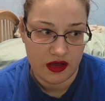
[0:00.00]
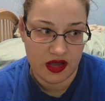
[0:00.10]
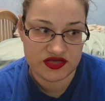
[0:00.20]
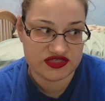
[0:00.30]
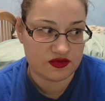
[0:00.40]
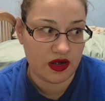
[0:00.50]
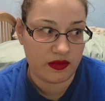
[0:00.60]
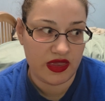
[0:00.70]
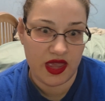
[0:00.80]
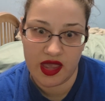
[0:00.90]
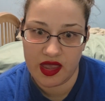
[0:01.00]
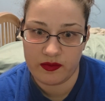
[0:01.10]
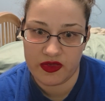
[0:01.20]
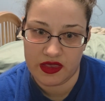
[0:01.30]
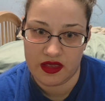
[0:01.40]
I just want to be
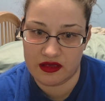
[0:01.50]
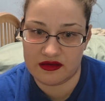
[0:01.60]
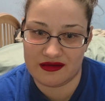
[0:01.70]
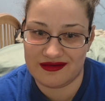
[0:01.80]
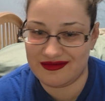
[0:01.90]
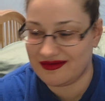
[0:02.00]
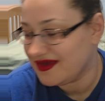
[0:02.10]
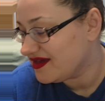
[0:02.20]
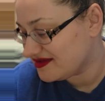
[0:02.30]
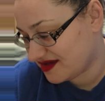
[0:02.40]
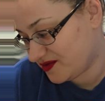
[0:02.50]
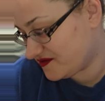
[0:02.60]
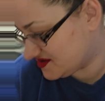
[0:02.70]
happy type of a